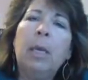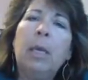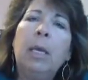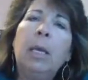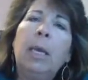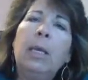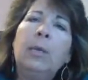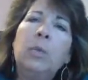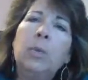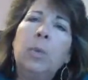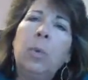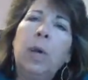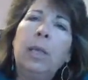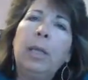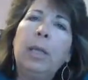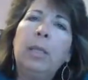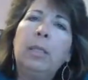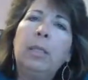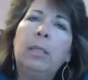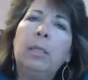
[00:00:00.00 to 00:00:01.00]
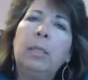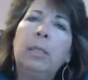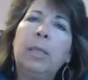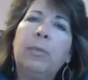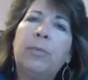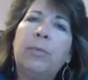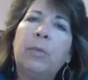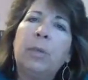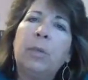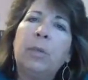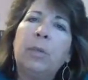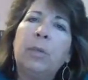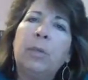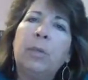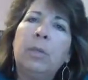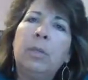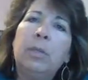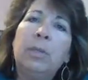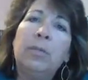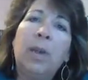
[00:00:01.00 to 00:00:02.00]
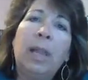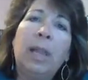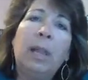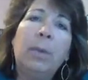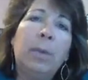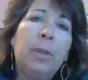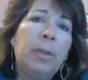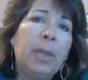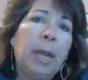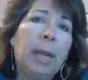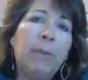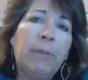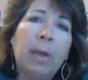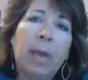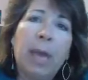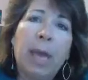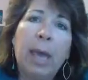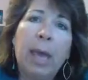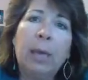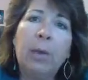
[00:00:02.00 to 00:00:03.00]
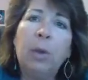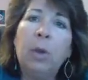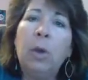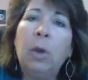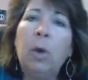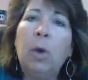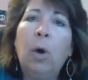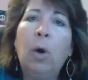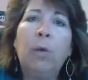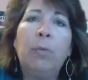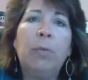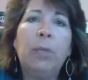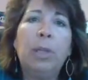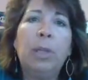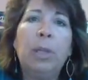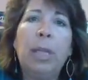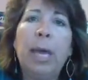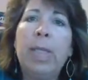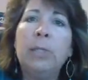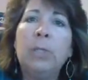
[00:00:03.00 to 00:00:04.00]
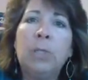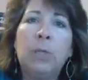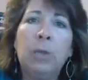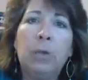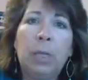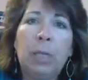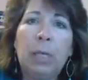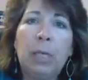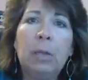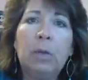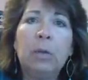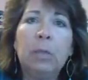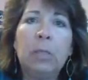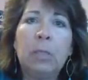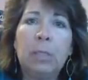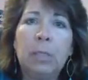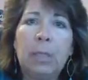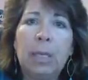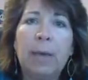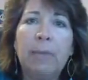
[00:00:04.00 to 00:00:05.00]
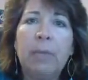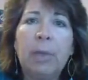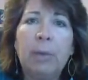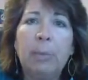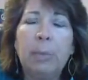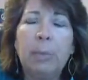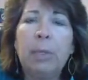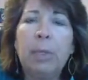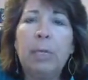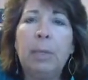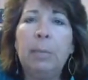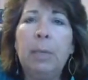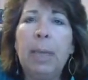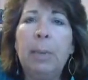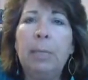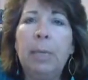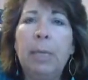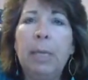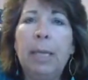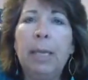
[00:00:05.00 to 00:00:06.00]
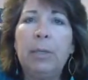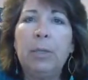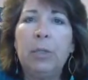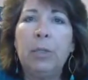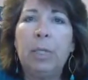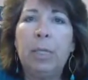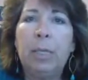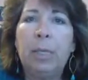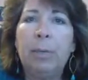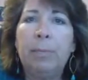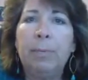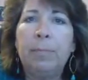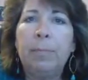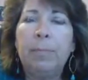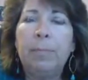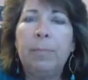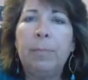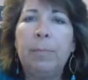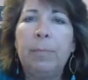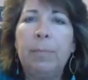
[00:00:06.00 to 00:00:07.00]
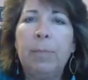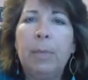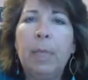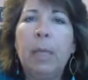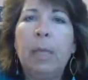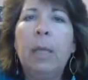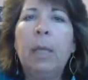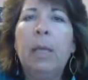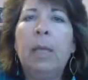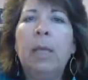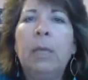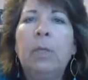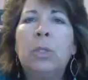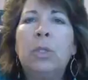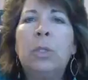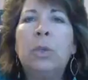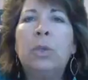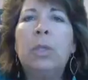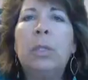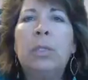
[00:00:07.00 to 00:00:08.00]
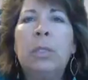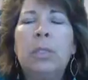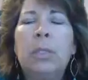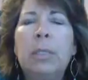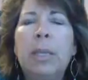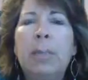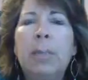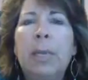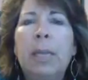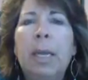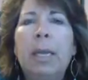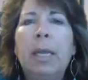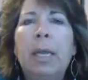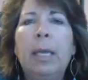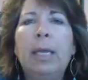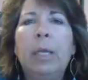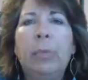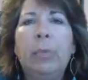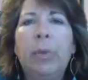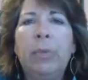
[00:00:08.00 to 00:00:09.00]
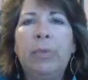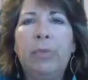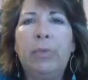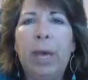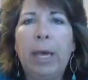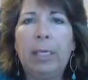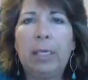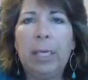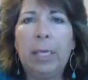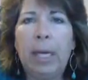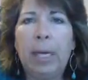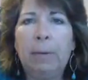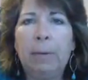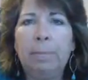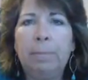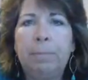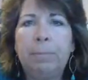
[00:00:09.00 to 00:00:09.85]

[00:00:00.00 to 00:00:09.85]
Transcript: as well as the different development that I've had over the last 30 years since I've completed my PhD. So this is something I'd like you to reflect on.